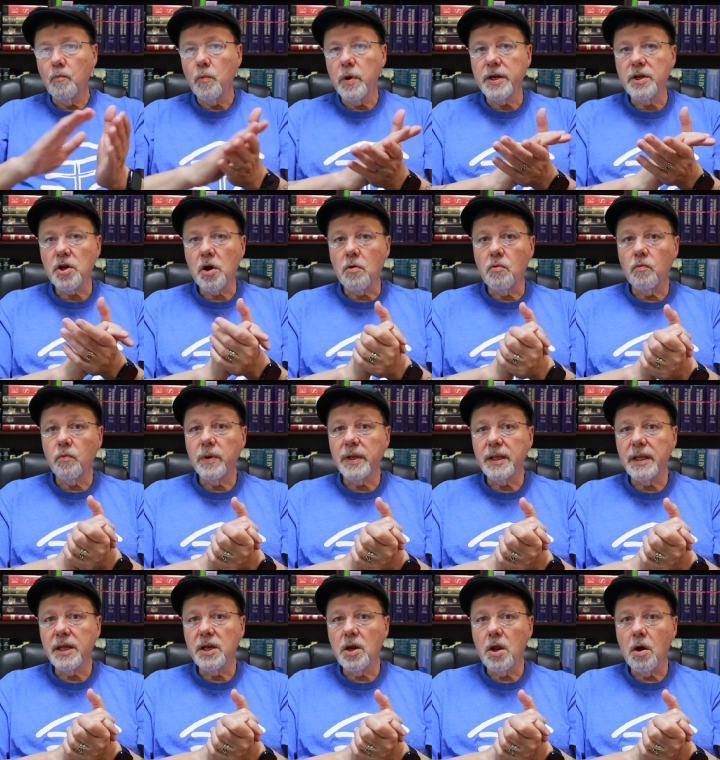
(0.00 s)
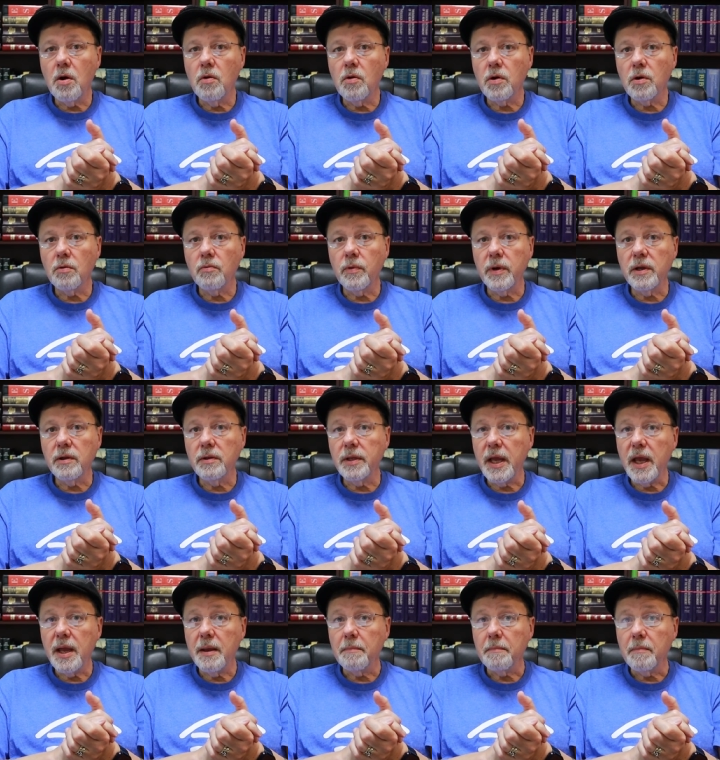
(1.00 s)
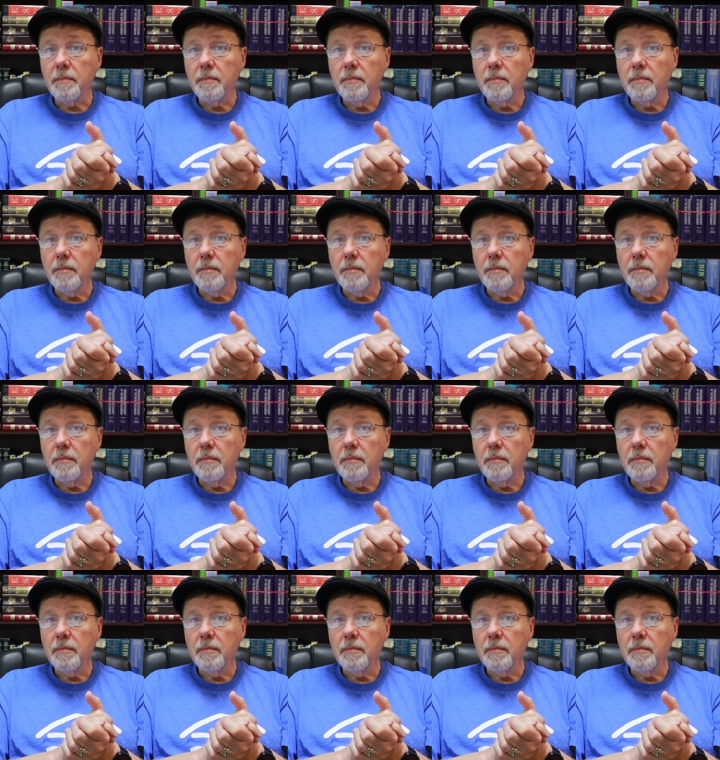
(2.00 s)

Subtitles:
we don't really know her real name.